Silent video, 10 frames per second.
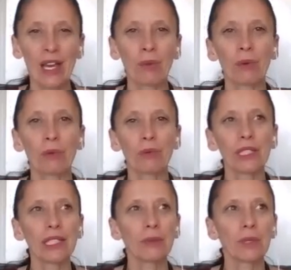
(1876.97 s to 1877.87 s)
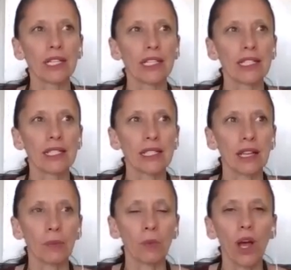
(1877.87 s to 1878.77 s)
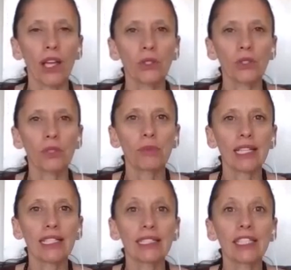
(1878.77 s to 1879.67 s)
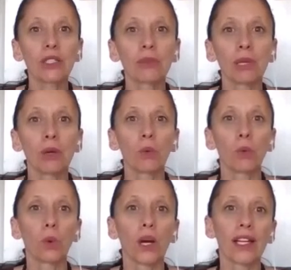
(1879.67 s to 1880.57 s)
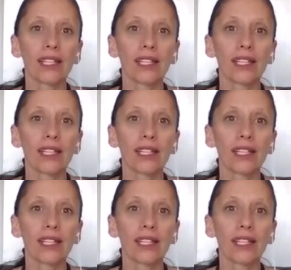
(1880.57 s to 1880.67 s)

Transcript: But really what it is I want you to be clear about what